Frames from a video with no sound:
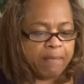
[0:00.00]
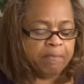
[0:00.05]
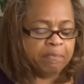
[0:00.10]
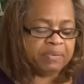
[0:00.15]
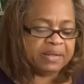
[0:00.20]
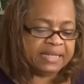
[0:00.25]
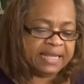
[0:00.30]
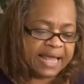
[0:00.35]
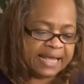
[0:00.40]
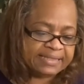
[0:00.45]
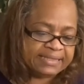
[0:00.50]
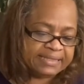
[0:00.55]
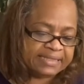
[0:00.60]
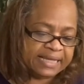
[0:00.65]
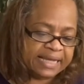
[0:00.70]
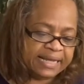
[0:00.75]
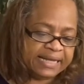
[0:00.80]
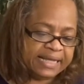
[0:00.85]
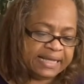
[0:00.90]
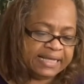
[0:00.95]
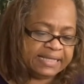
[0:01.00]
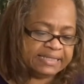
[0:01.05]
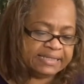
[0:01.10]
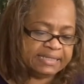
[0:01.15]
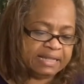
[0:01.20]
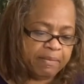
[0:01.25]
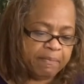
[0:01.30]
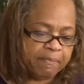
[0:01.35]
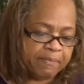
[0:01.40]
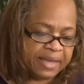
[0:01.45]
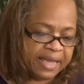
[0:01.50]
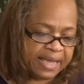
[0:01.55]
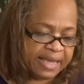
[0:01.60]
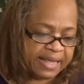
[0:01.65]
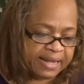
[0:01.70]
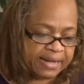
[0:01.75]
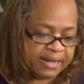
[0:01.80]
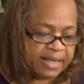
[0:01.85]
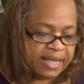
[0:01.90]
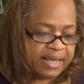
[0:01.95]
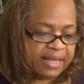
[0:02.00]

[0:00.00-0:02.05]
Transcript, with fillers: Blessed is the man.